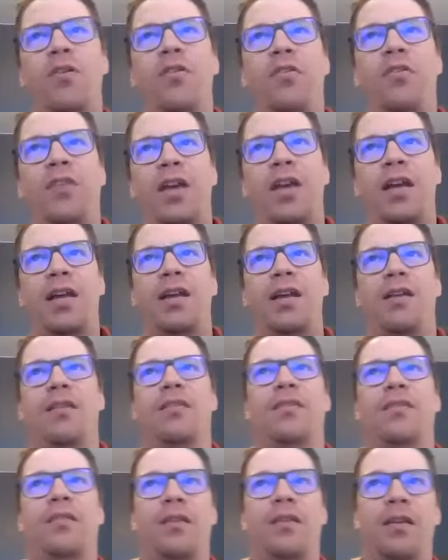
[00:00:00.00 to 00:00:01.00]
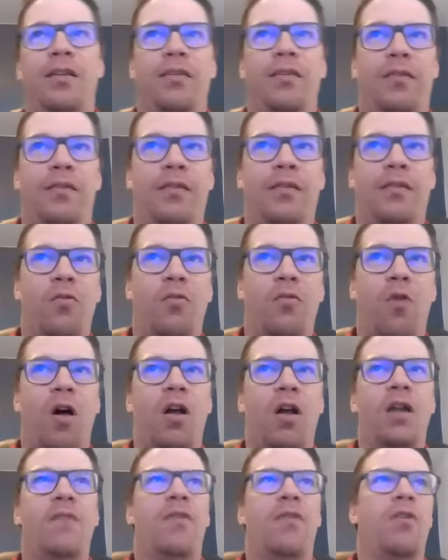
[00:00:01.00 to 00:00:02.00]
what you're saying is the
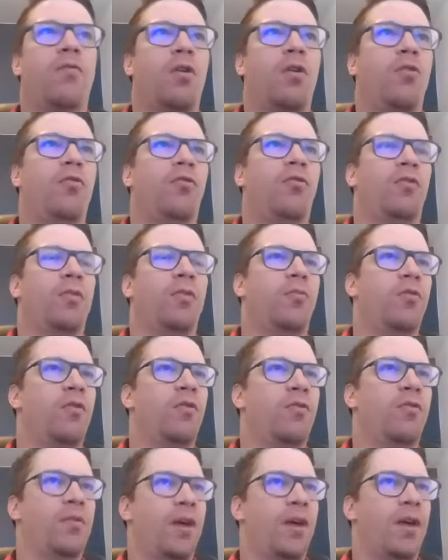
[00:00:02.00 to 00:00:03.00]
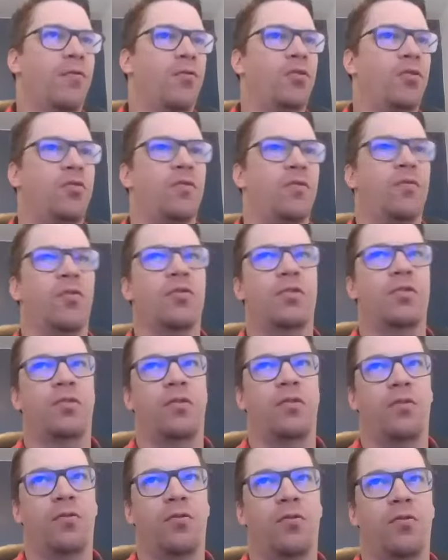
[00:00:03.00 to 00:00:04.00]
quality of our roads are improving by virtue of
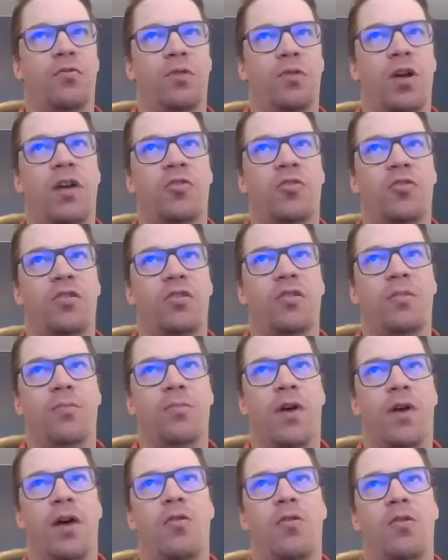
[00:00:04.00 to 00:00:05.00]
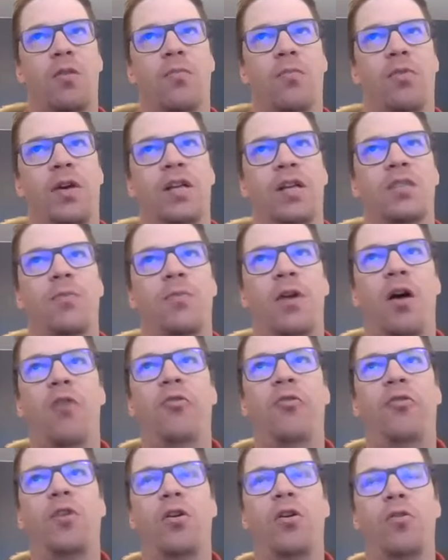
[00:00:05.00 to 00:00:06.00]
those reductions in pothole complaints, but
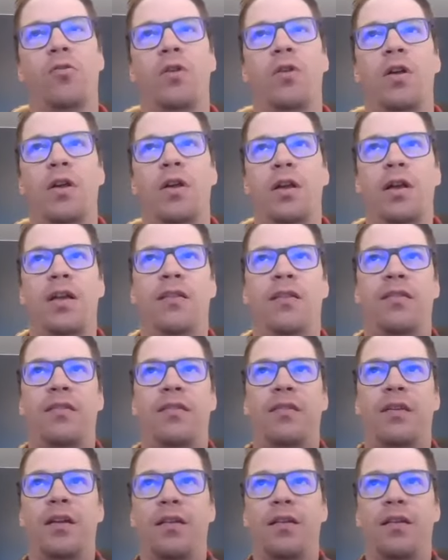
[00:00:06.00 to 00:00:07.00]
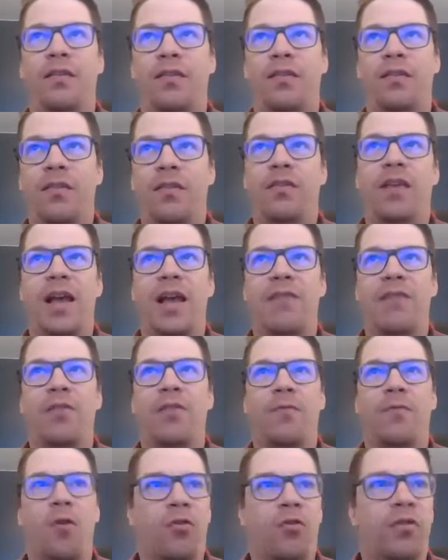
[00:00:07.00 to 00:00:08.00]
also it's saving
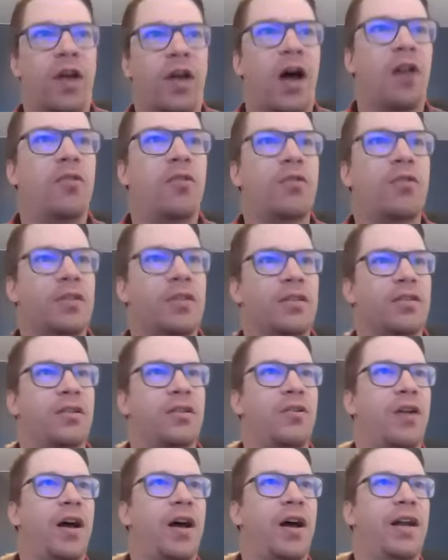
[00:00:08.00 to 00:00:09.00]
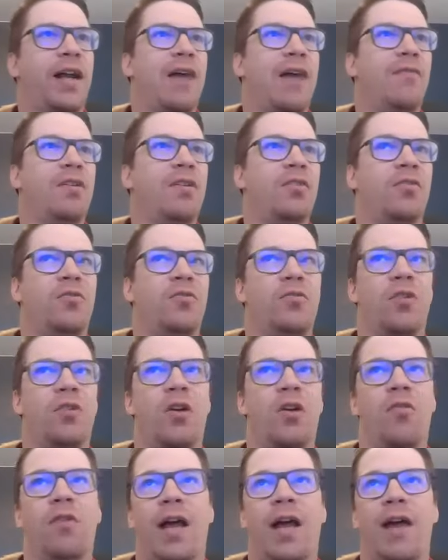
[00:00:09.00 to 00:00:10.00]
folks dollars as they're not having to
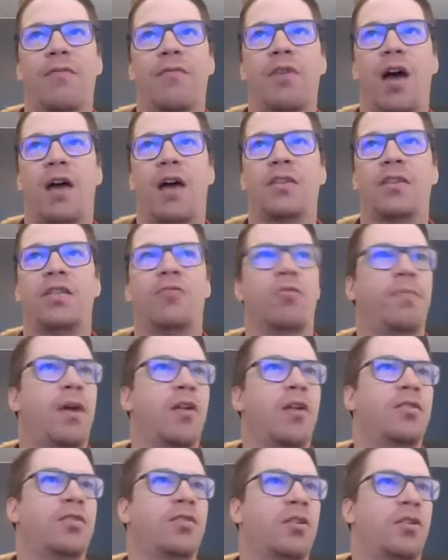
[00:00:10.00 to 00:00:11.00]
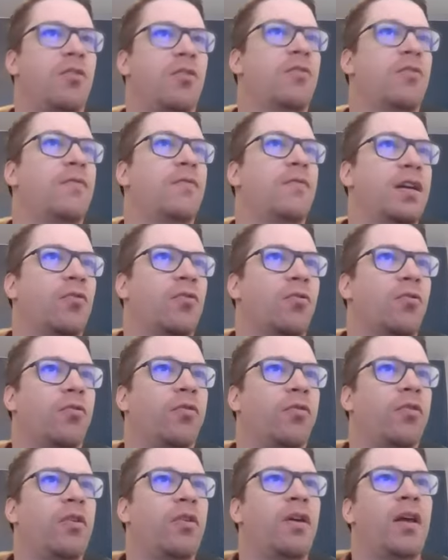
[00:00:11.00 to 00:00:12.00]
go and have costly repairs done to their
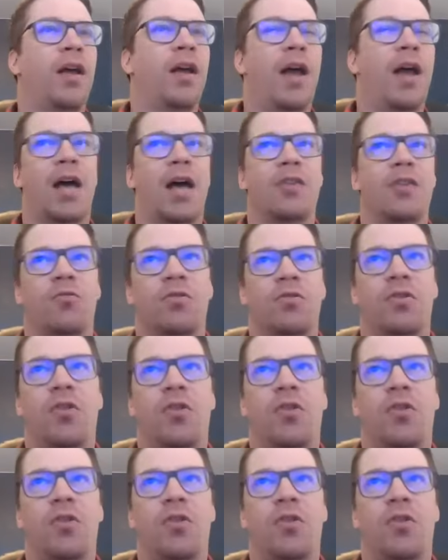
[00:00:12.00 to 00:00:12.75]
vehicles as a